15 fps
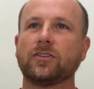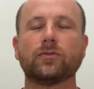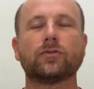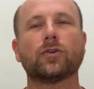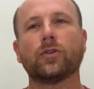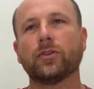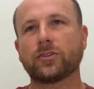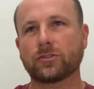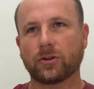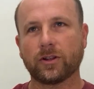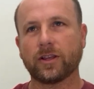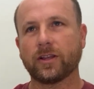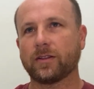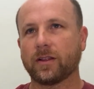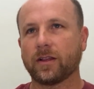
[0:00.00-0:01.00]
You've told the
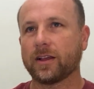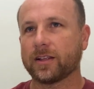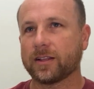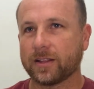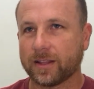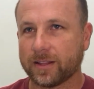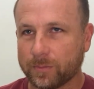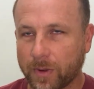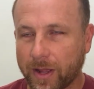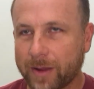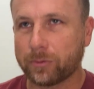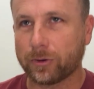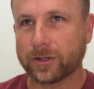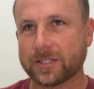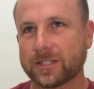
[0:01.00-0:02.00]
story in my
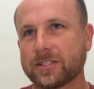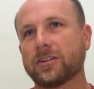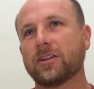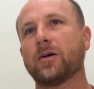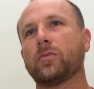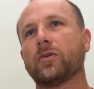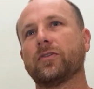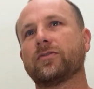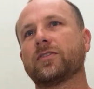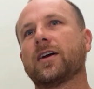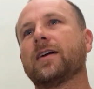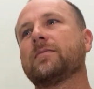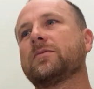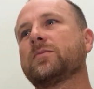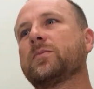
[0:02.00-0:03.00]
presence a number of
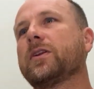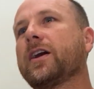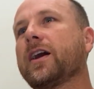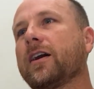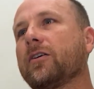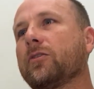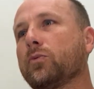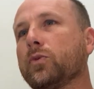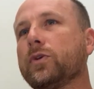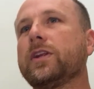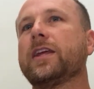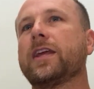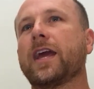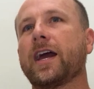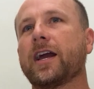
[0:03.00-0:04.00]
times, but how
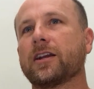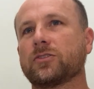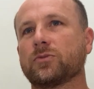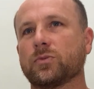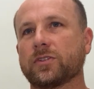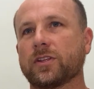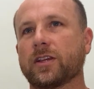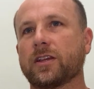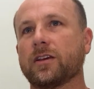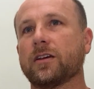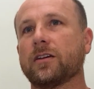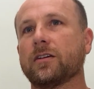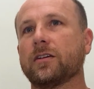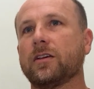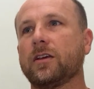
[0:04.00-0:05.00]
reading Acts was like
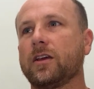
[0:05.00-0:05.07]
a